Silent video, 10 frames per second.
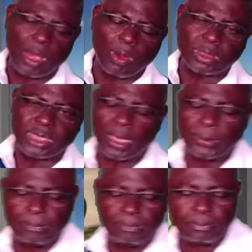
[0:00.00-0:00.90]
their
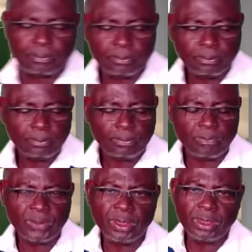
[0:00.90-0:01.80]
altar.
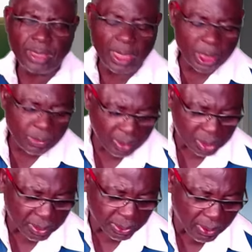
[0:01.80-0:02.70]
There is
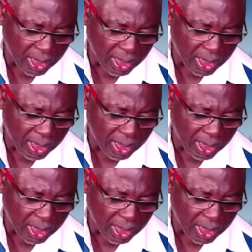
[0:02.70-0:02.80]
victory in your